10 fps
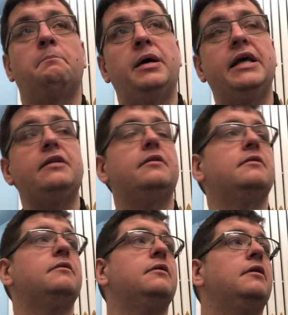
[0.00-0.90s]
But
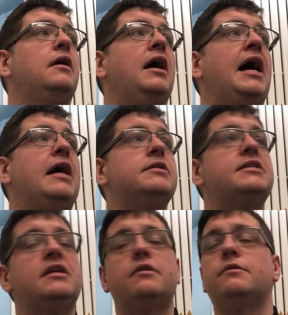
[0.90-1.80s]
I'll
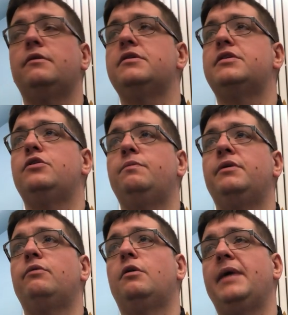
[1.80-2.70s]
sit through the
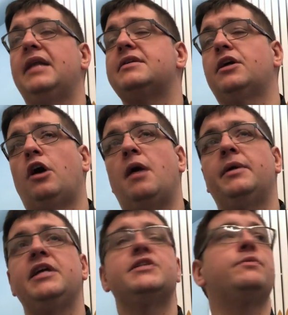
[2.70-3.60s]
stupid romantic
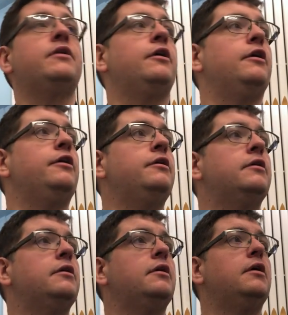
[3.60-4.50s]
comedies with her
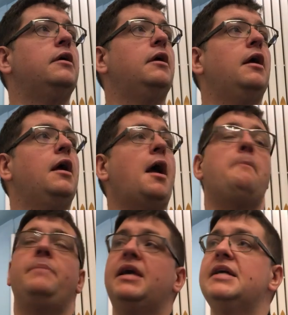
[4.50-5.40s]

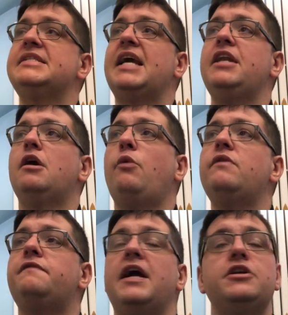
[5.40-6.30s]
because I know
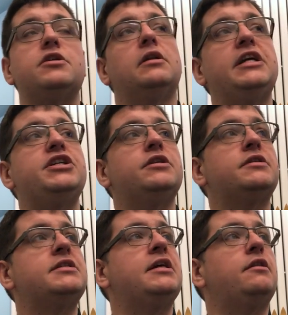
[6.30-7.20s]
eventually she'll
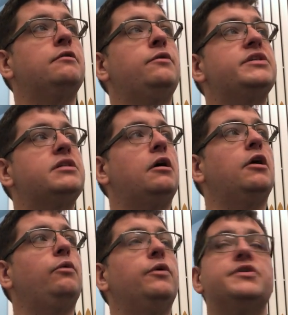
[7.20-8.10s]
sit through a
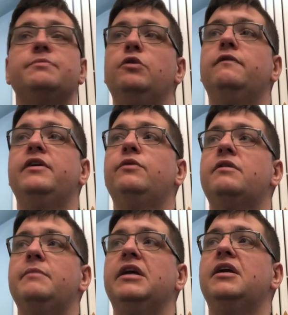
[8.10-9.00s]
Star Wars movie
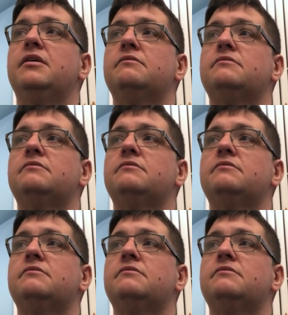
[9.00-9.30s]
with me.